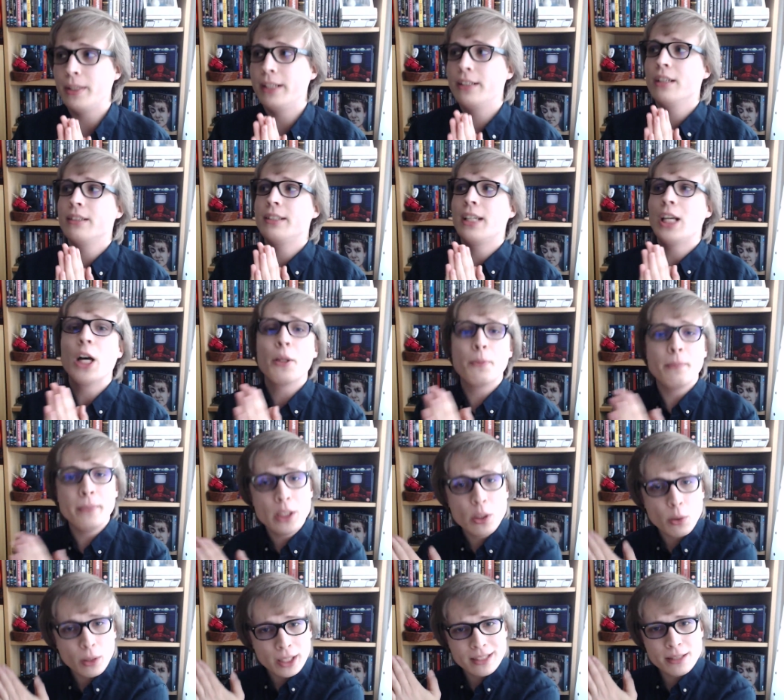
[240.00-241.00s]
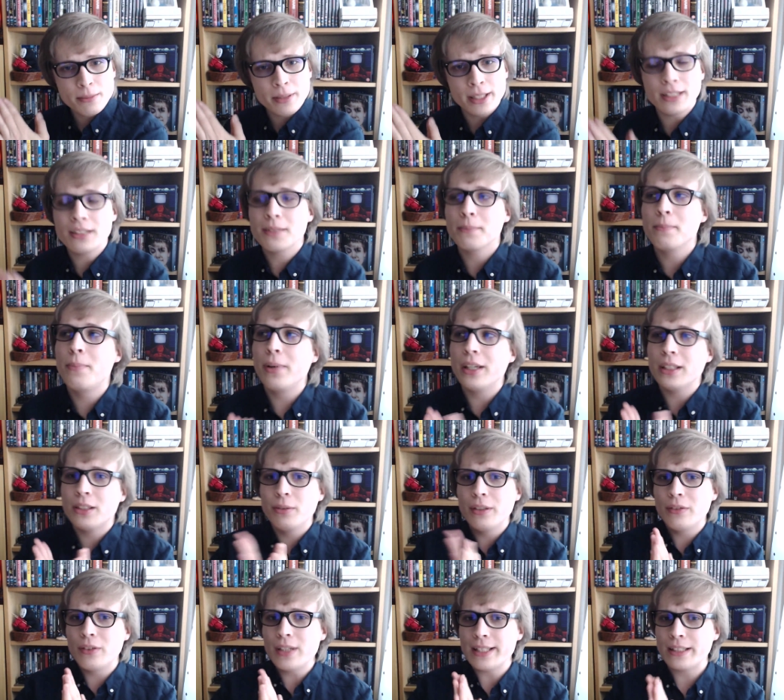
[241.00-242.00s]
does help me quite a bit. But
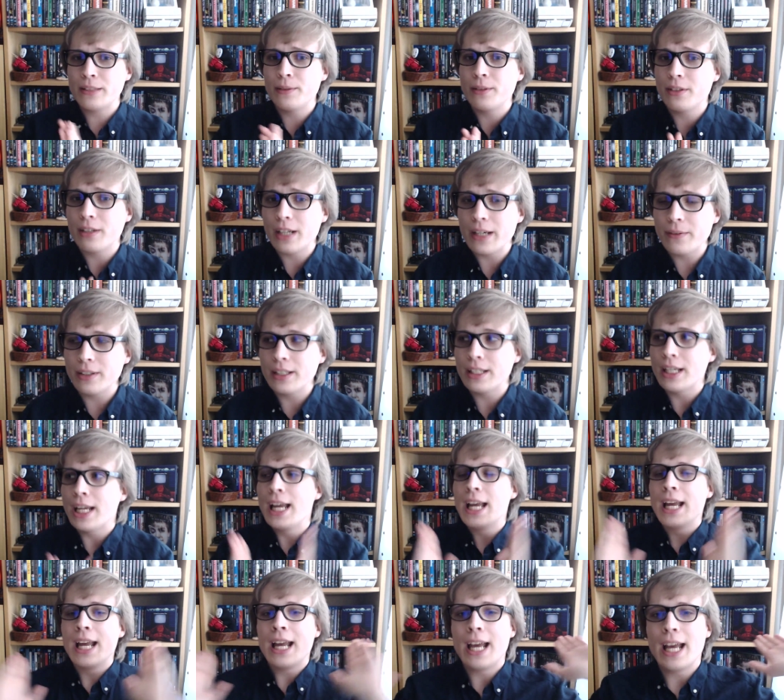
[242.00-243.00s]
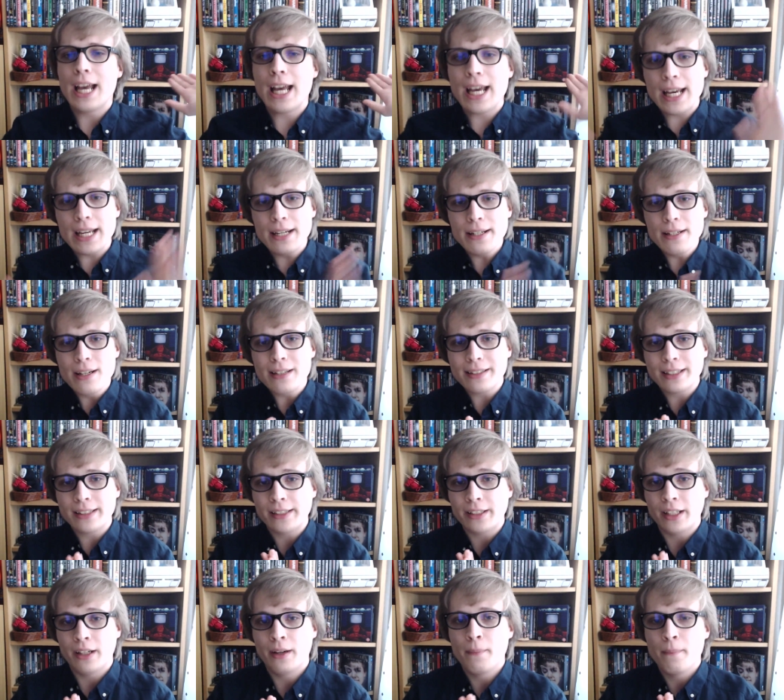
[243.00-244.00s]
with all that said, I've been the driver. And that's
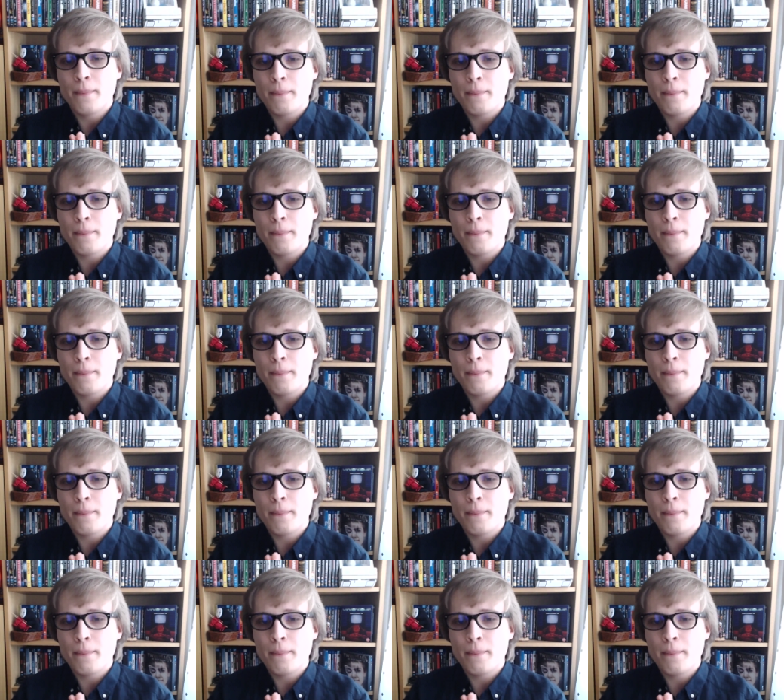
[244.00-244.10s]
it.